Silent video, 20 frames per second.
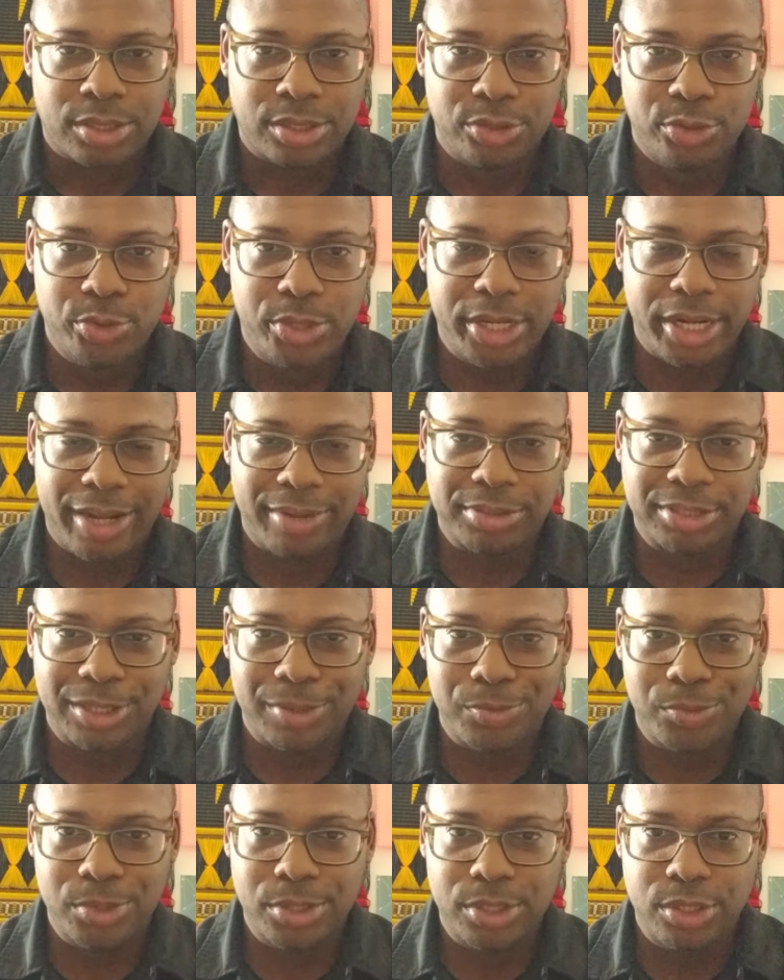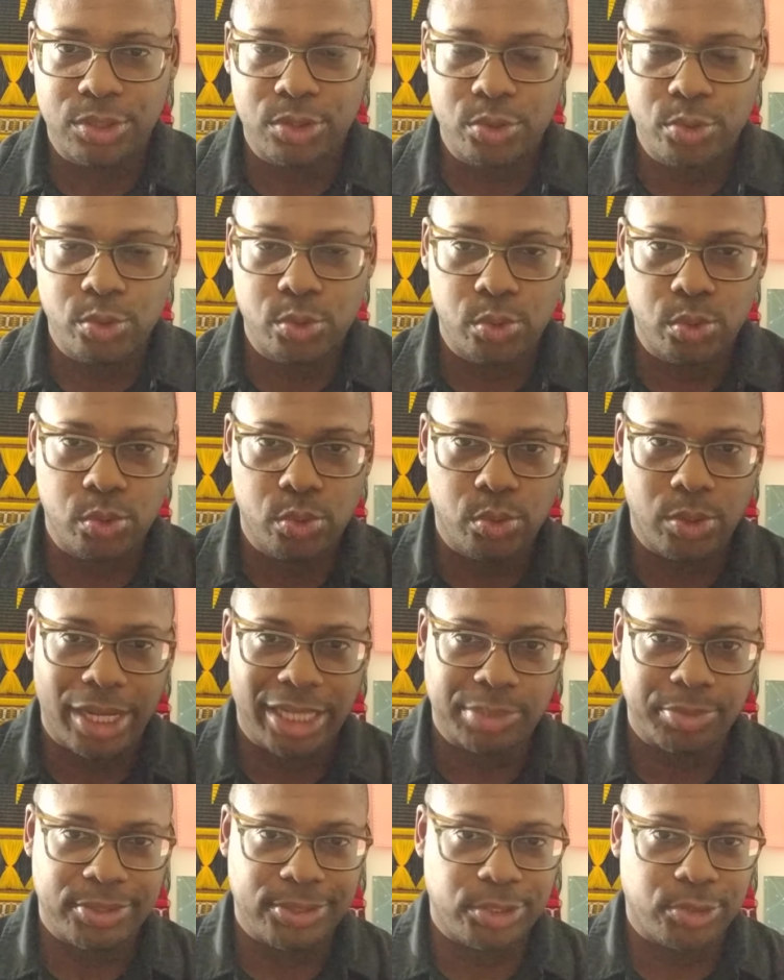You could have someone who
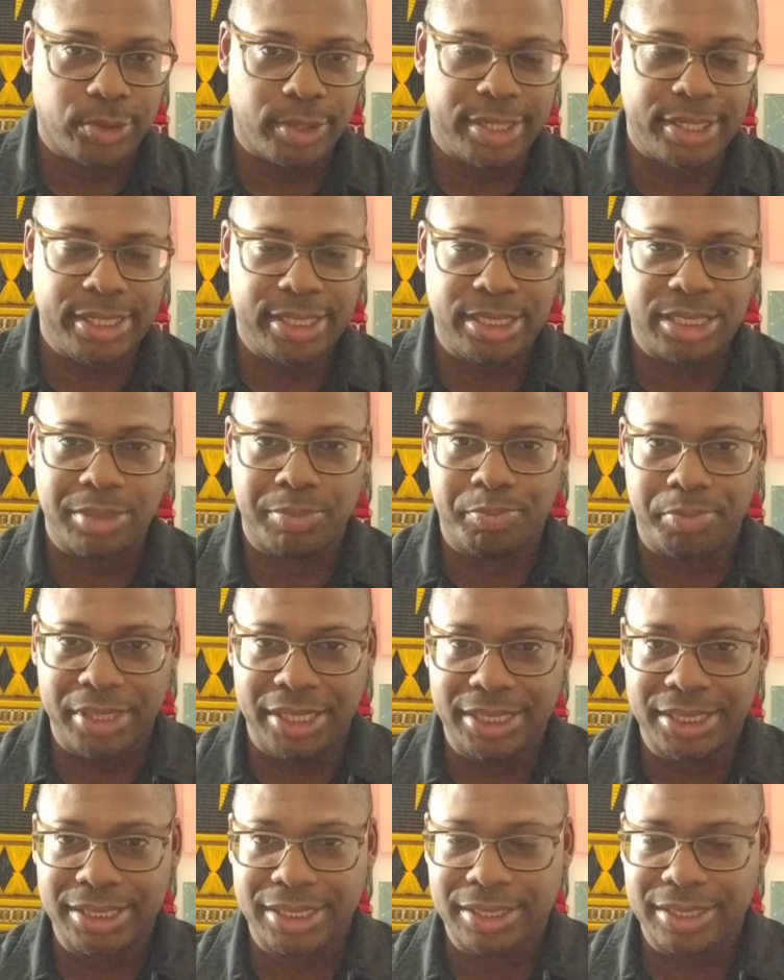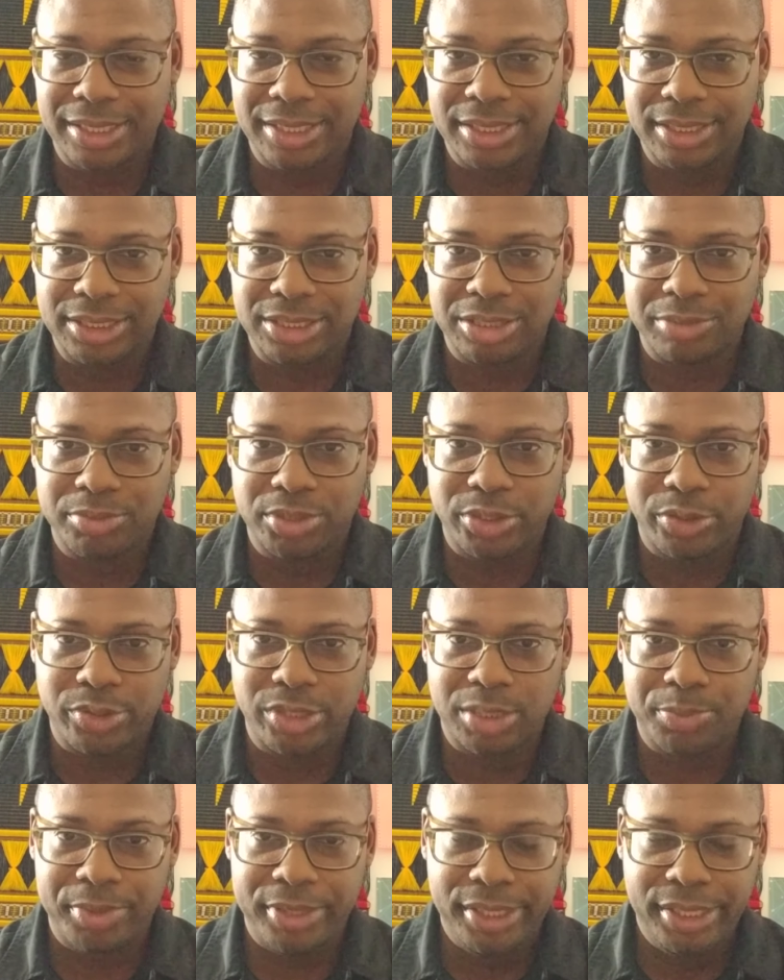has been trained to beat the system, so
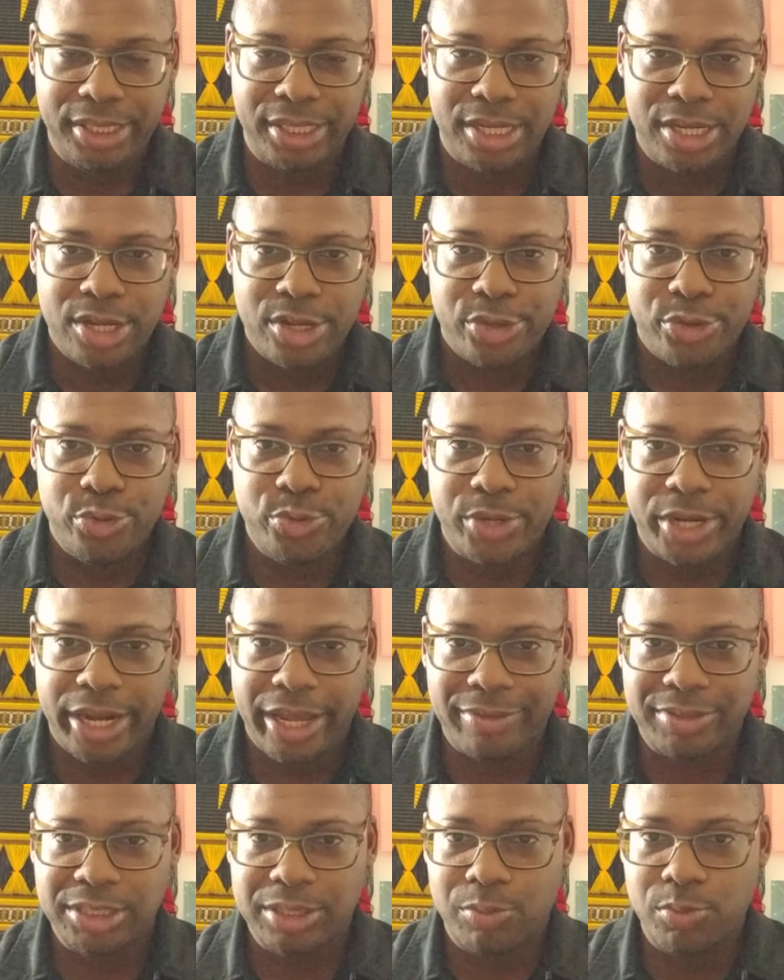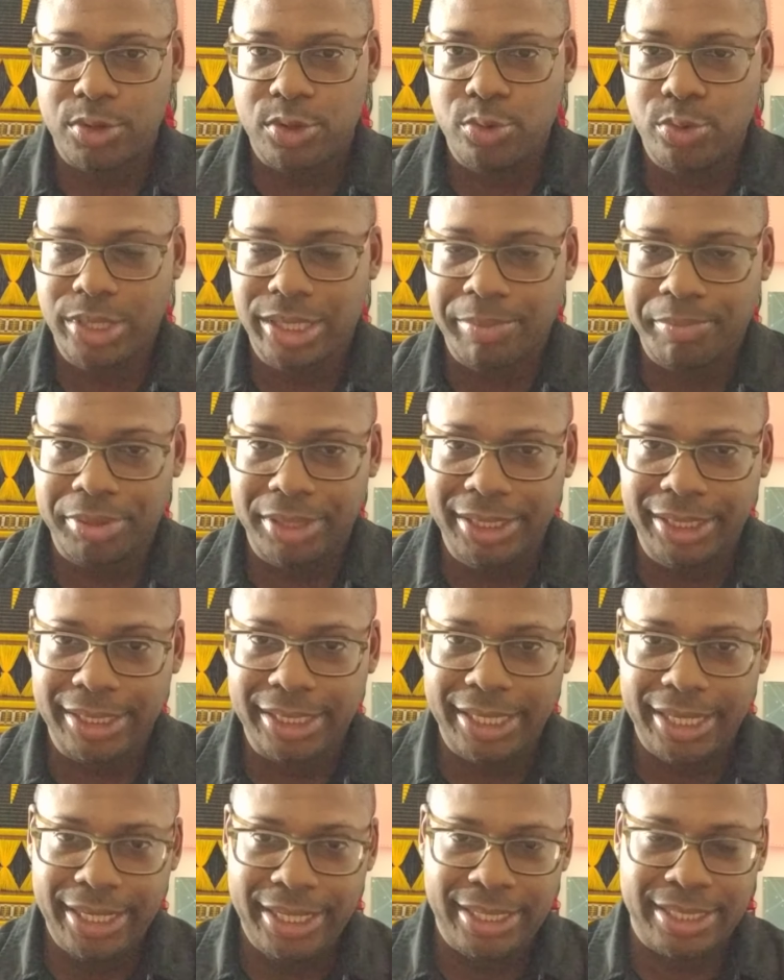to speak. You could have someone who is
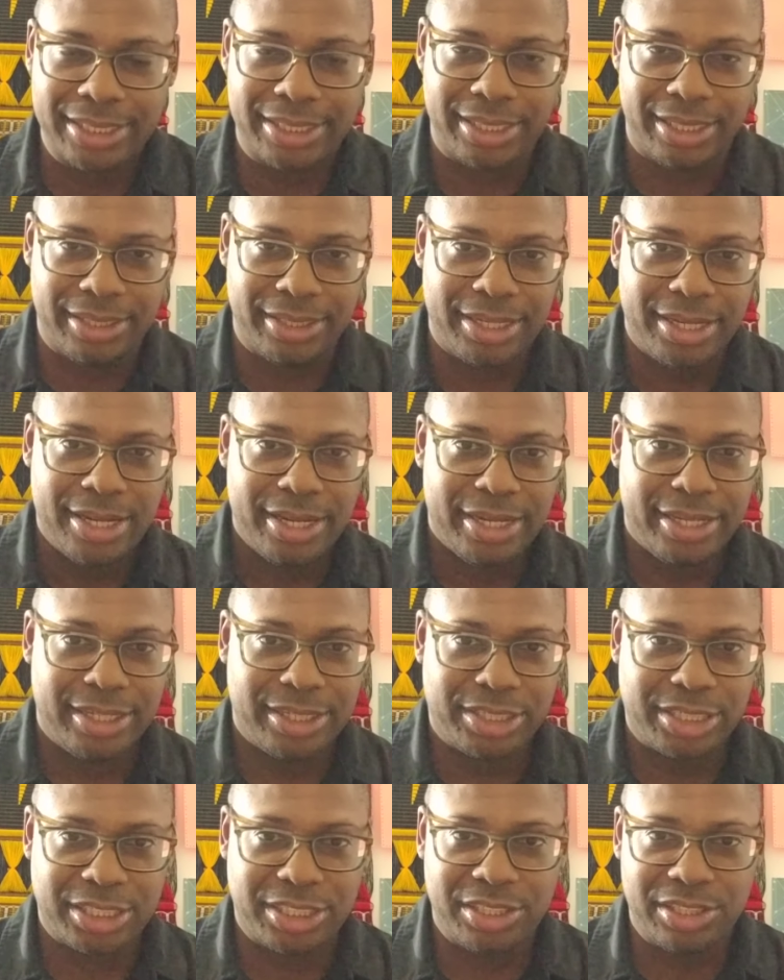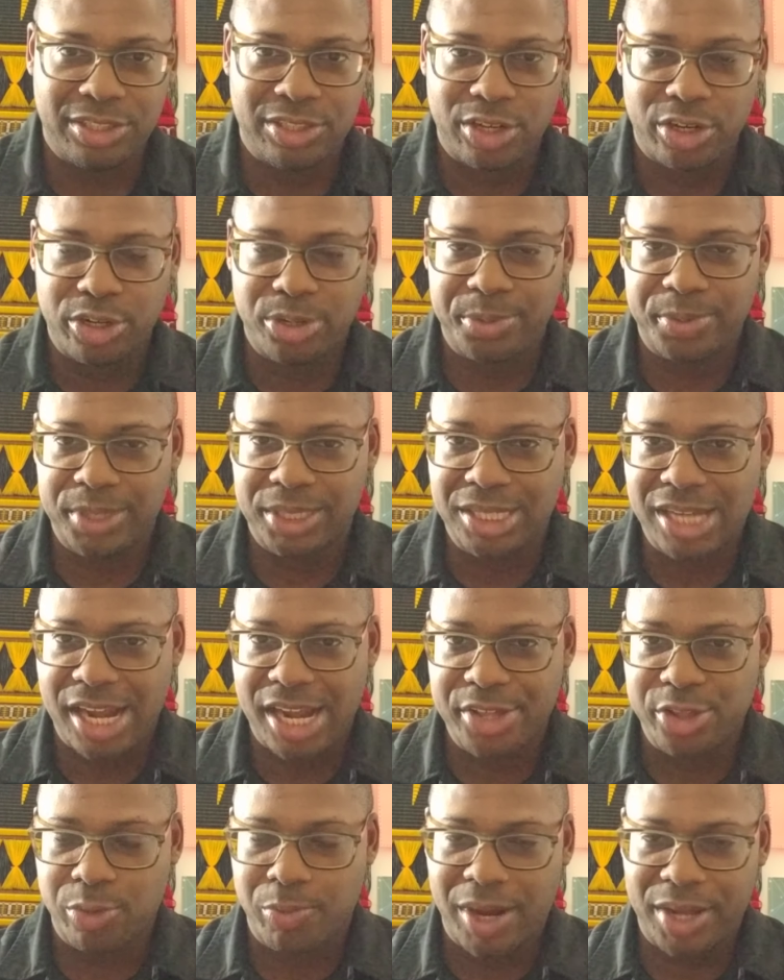completely innocent and is just nervous,
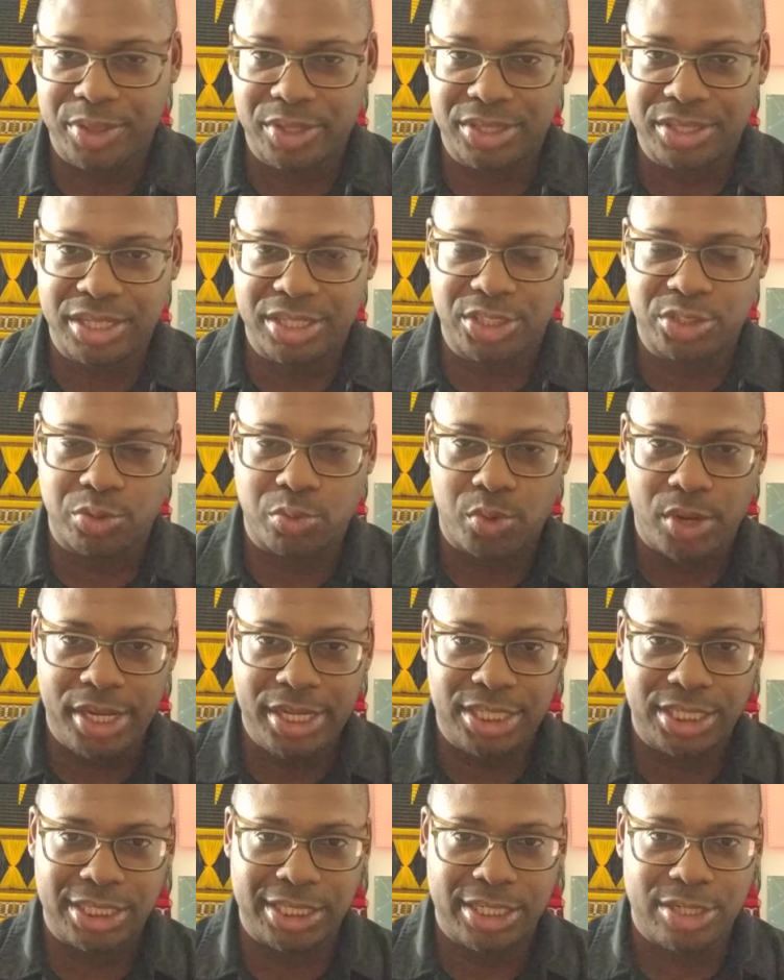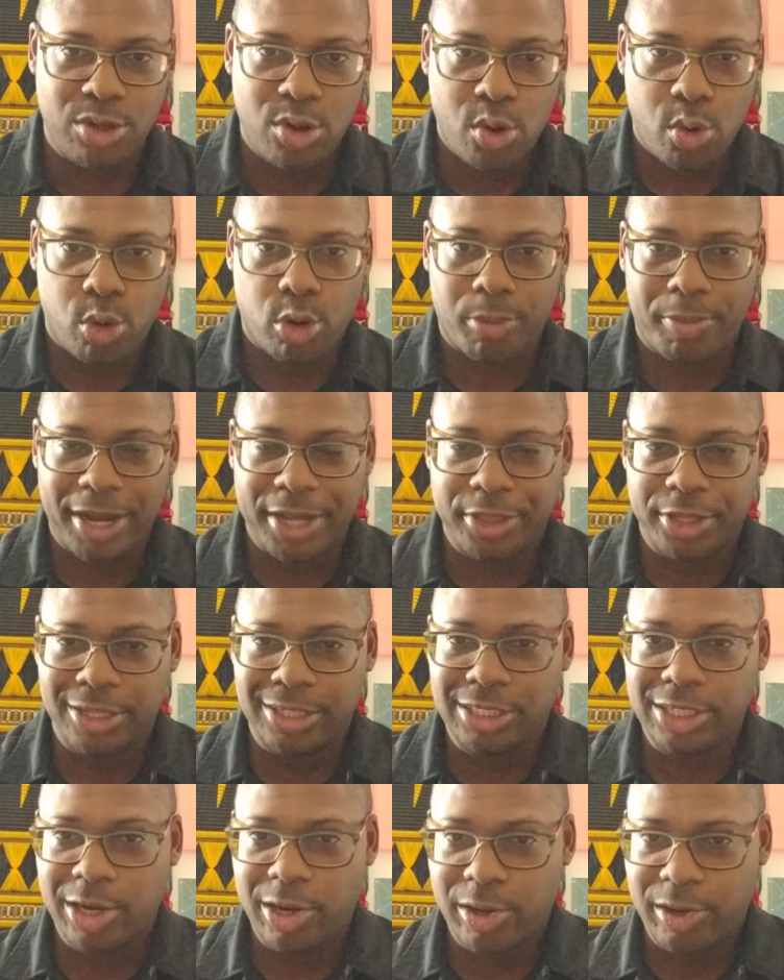either by the situation or by the
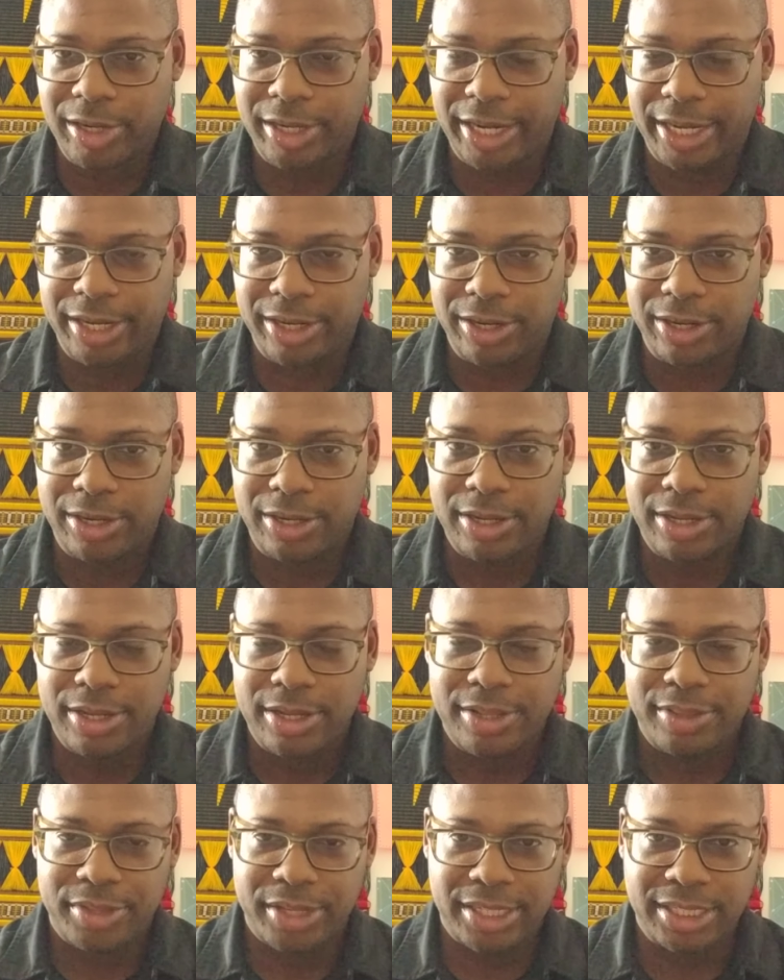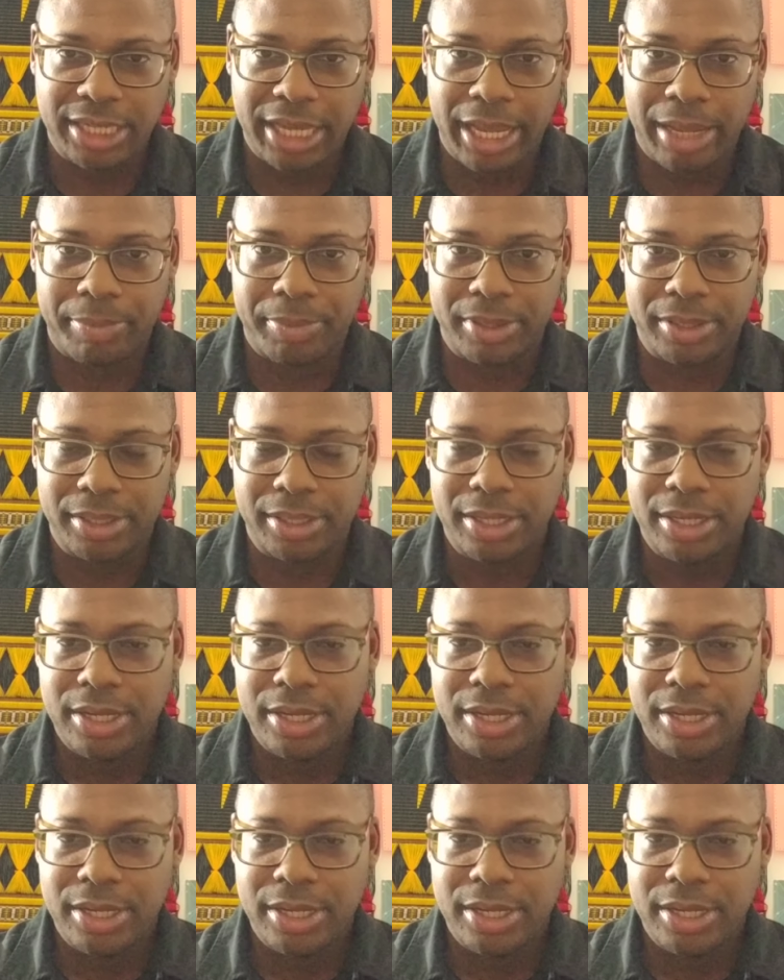interrogator. Things happen.